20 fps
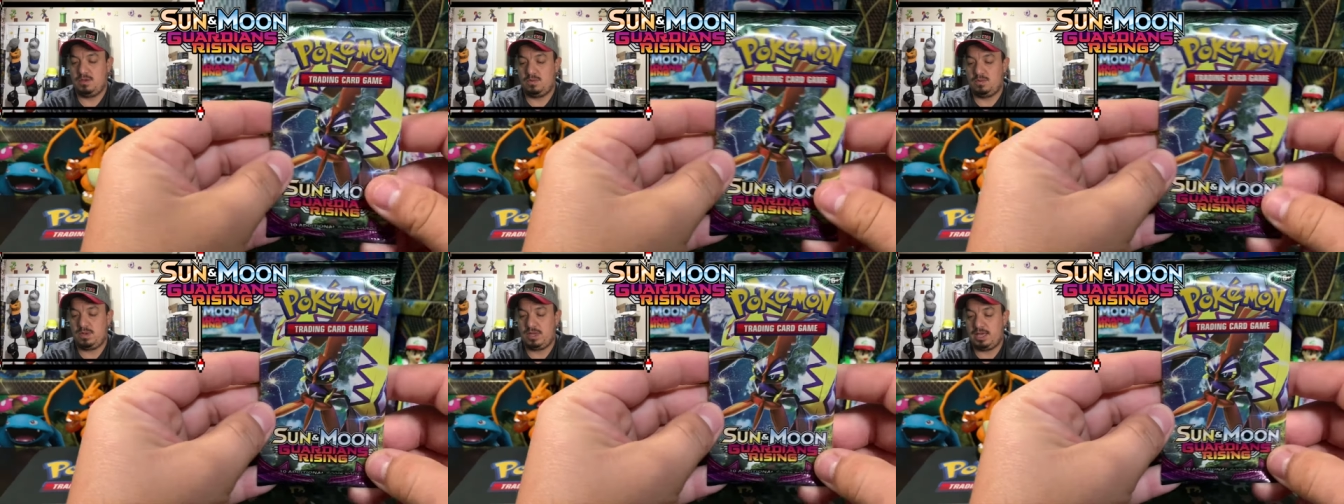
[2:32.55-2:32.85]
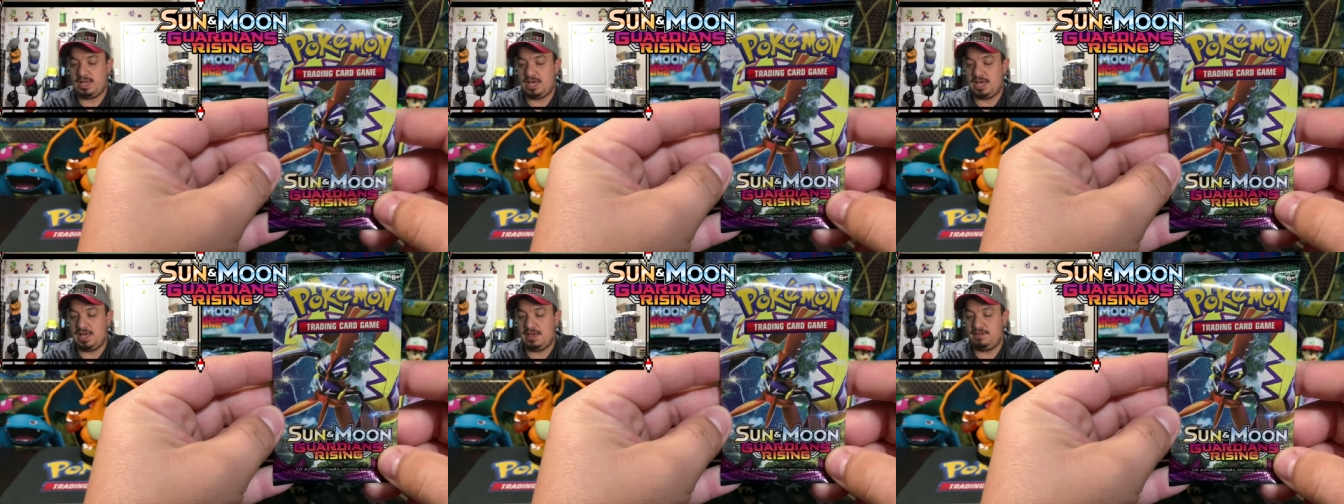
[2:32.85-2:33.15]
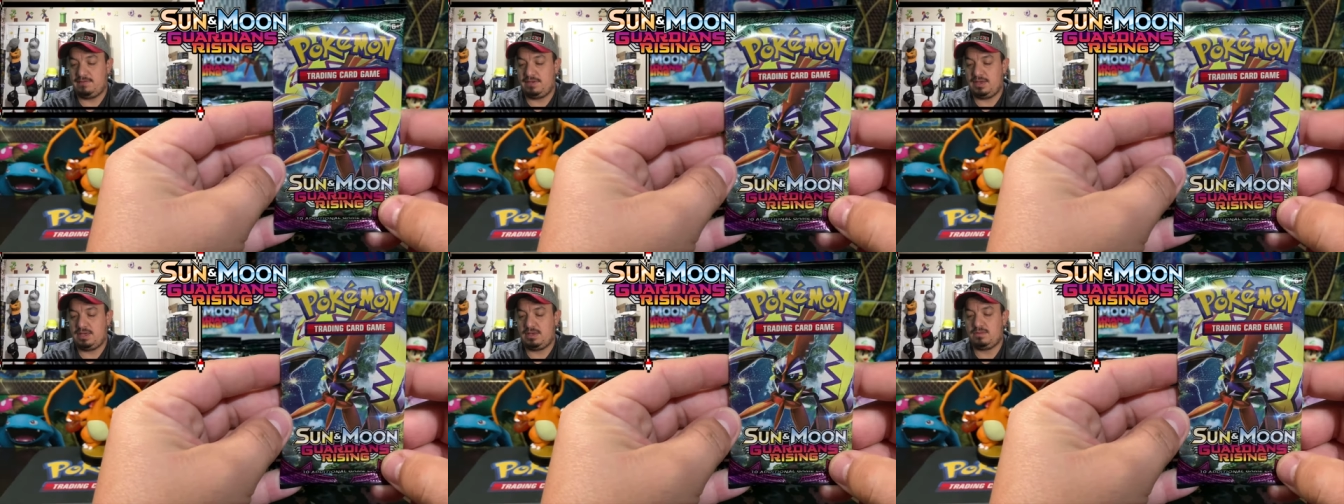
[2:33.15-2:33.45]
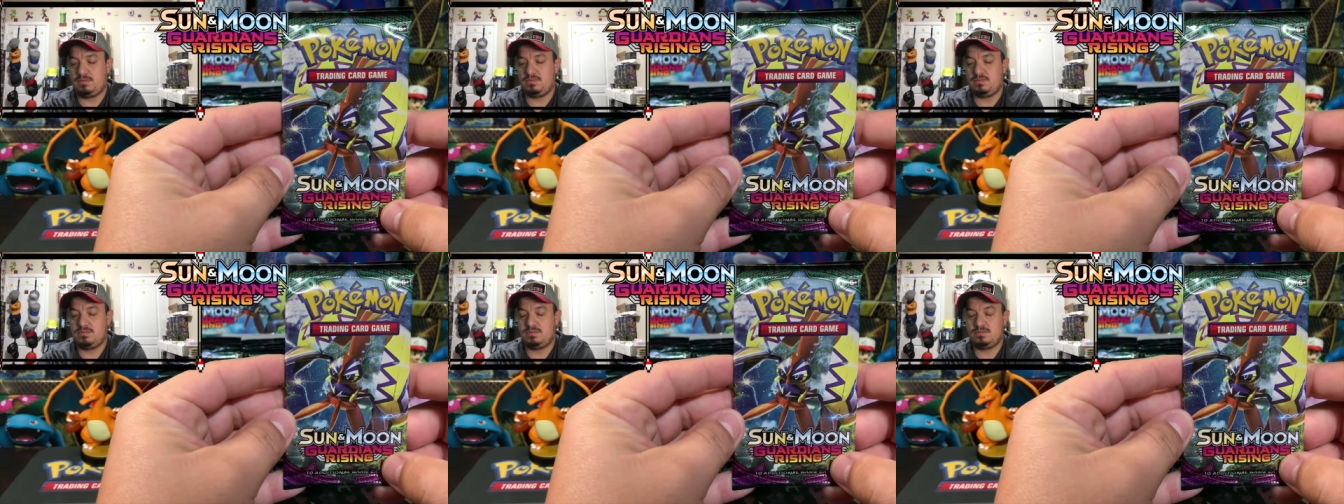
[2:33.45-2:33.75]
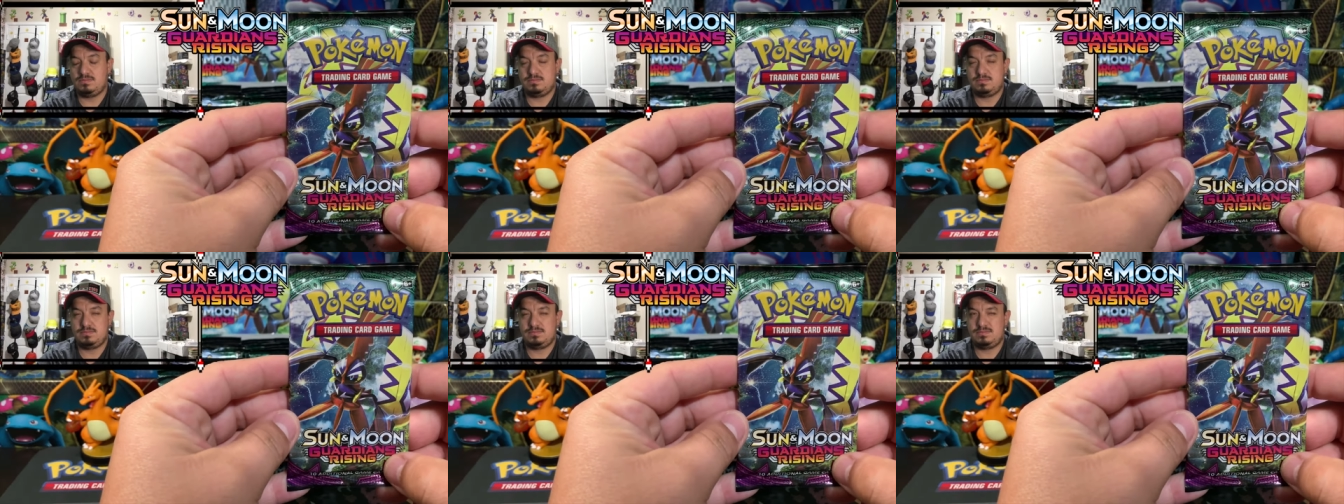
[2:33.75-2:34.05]
We have a
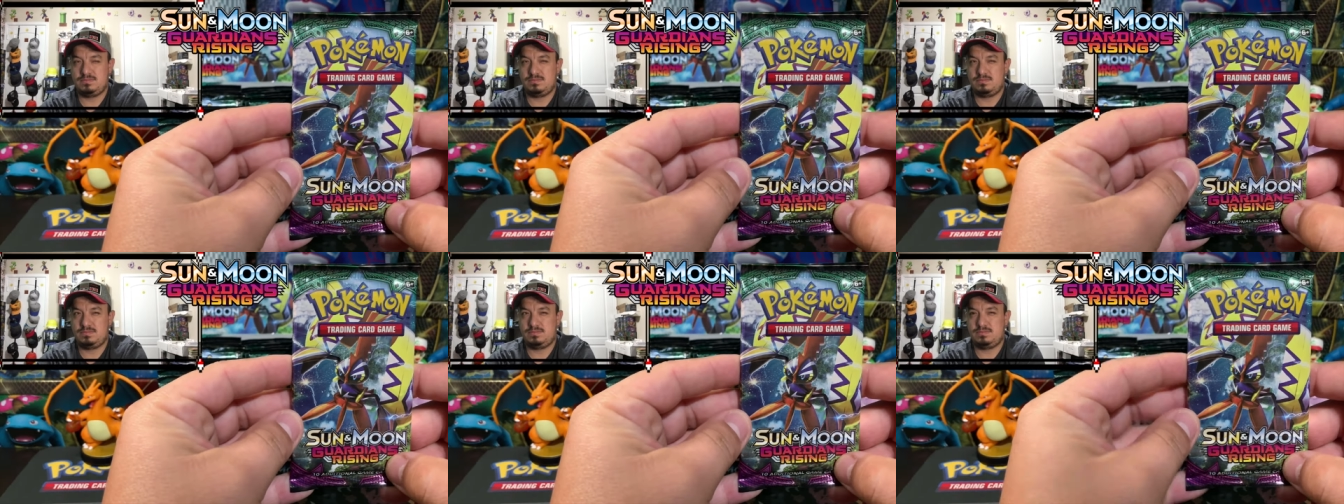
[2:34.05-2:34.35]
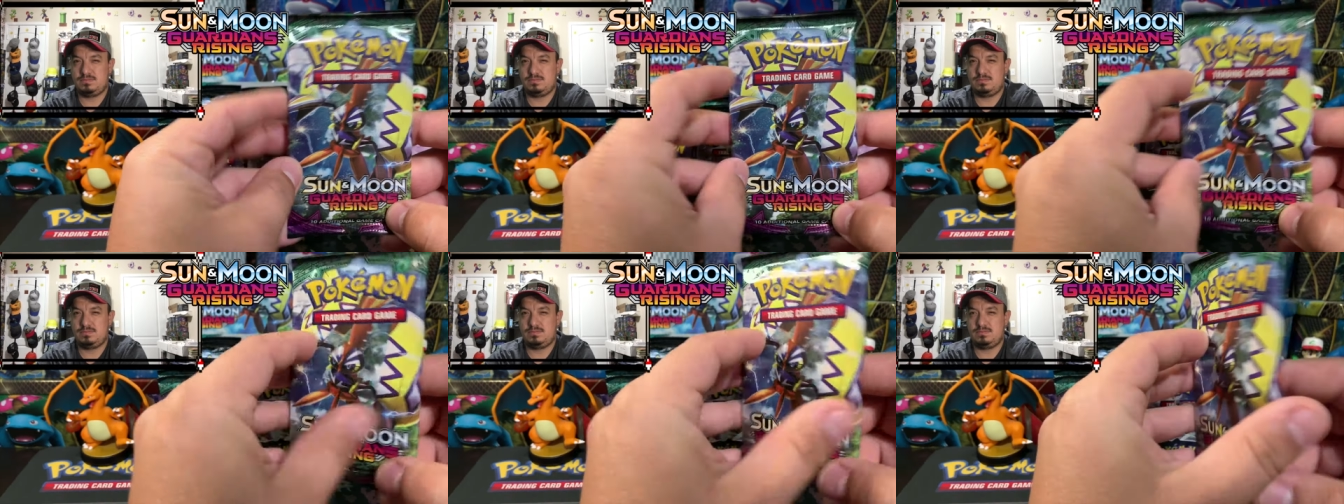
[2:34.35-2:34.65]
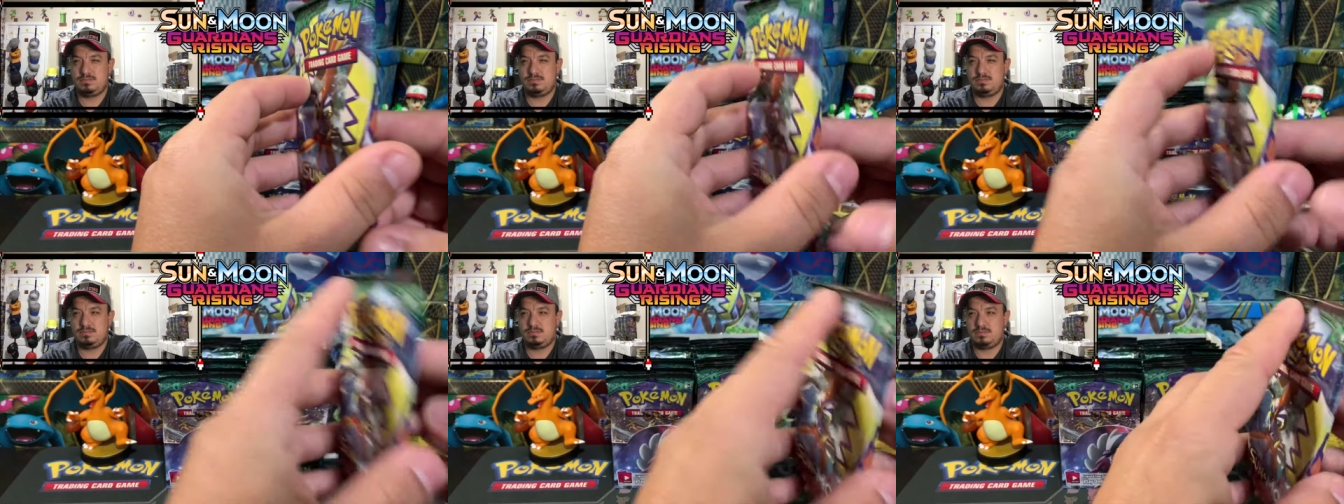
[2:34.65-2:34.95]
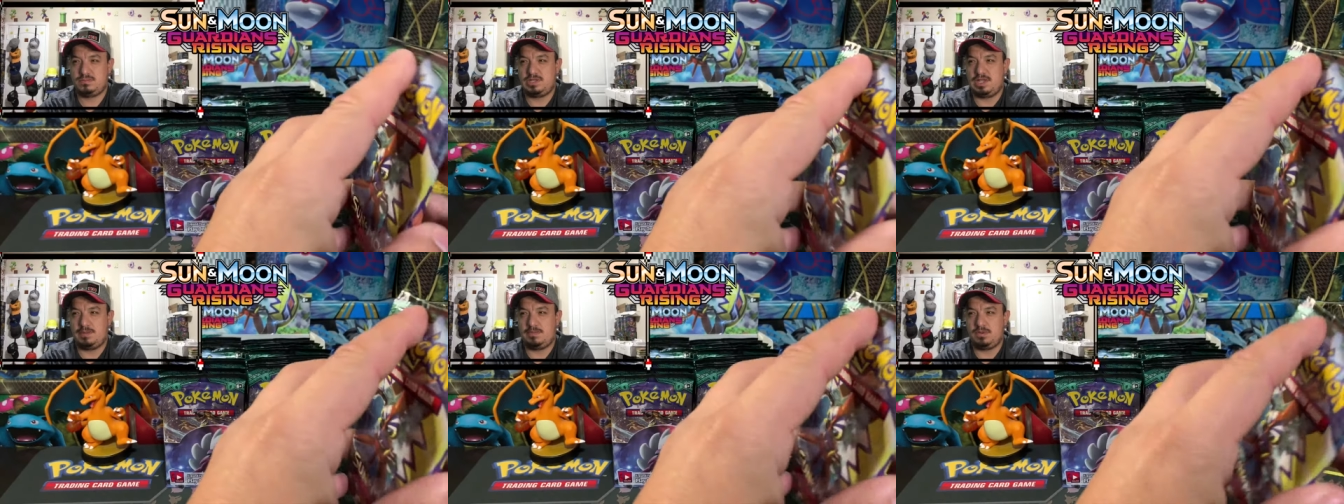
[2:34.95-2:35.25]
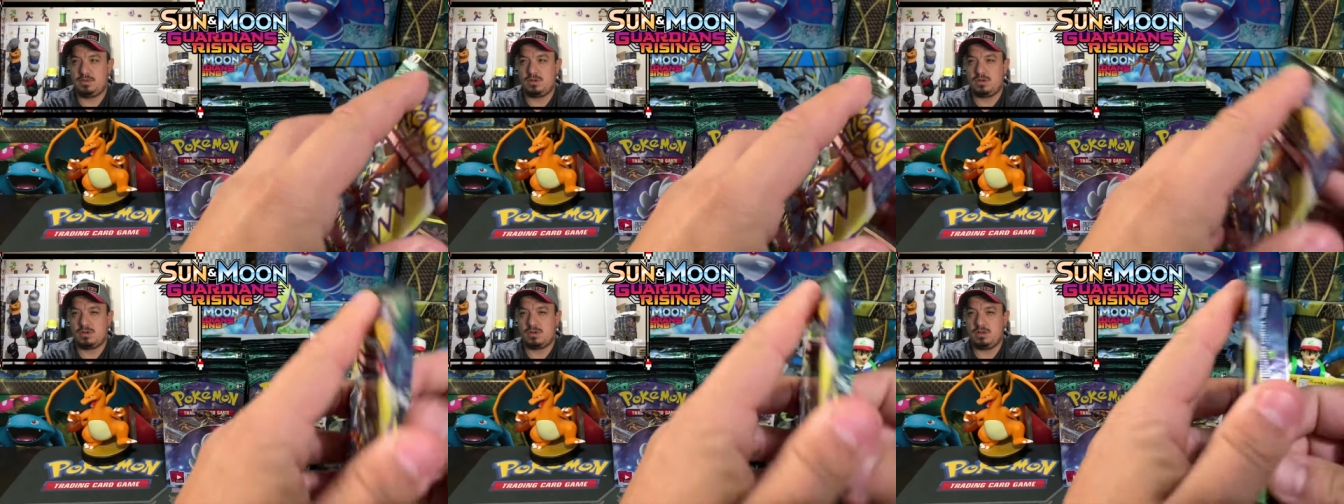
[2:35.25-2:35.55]
um,
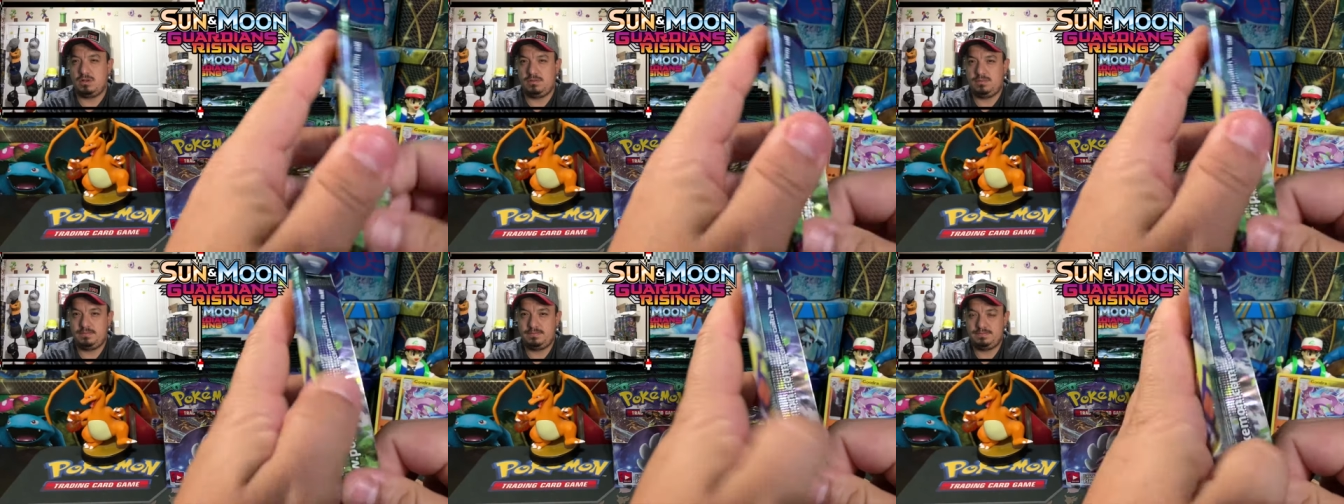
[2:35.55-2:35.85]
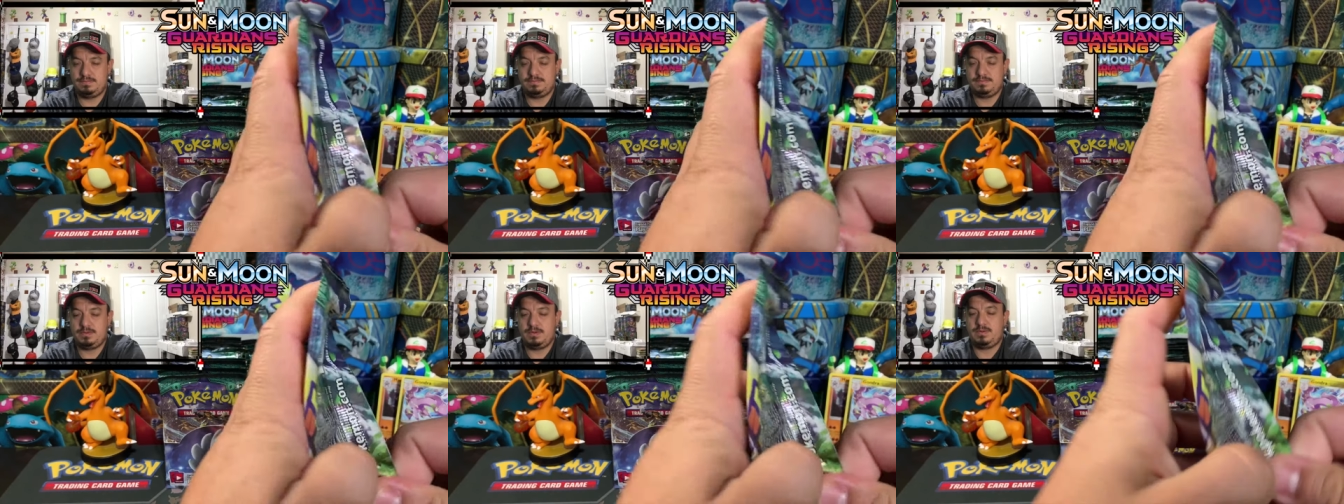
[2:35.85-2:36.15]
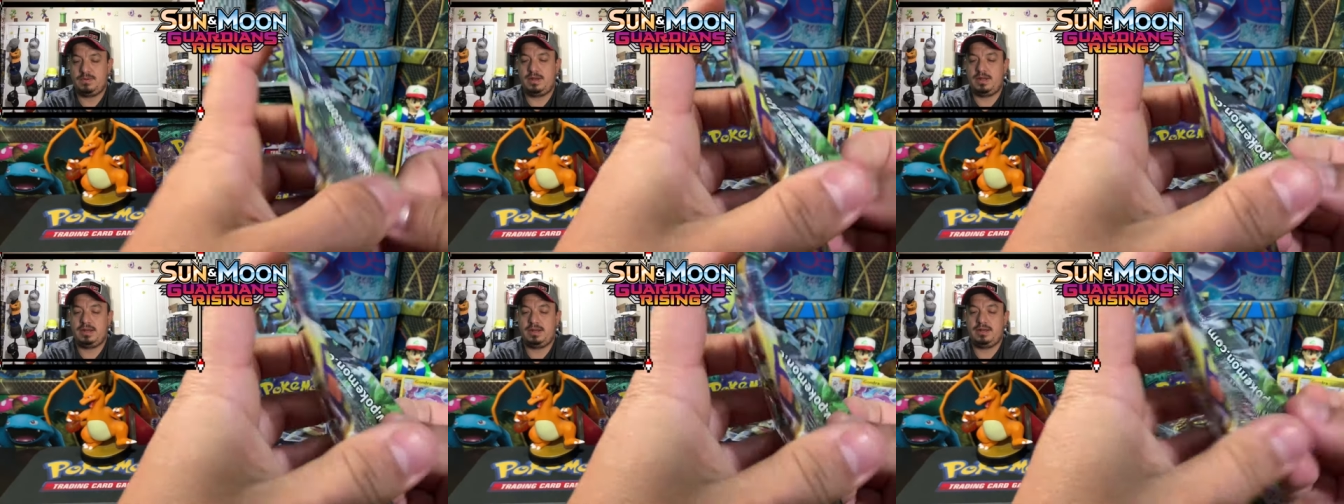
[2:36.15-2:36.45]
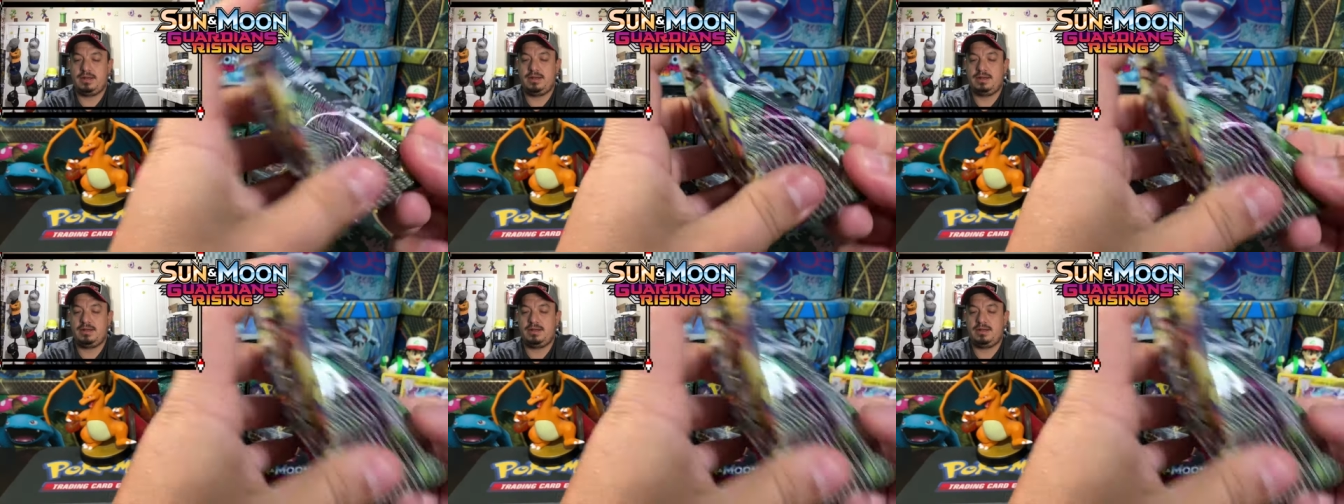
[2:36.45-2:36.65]
Tapu Koko, right?